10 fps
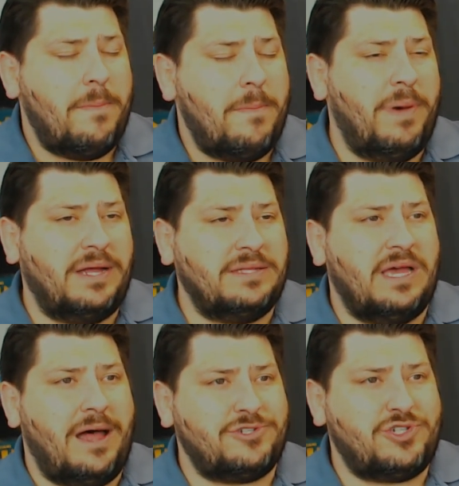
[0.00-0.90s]
but
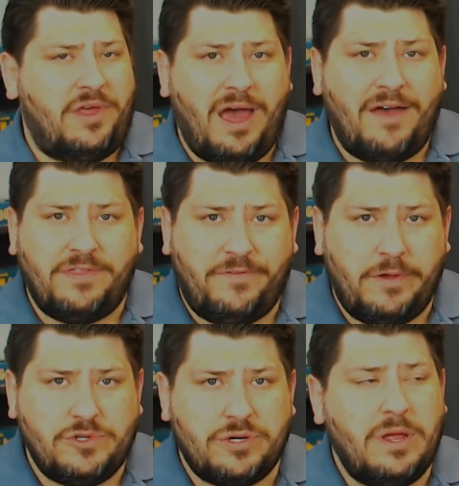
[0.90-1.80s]
I'll show that off in the
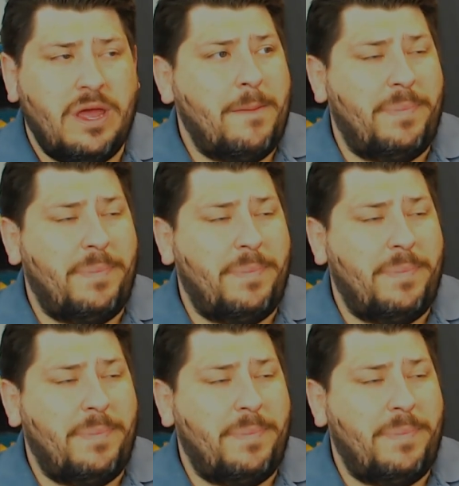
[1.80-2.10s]
future.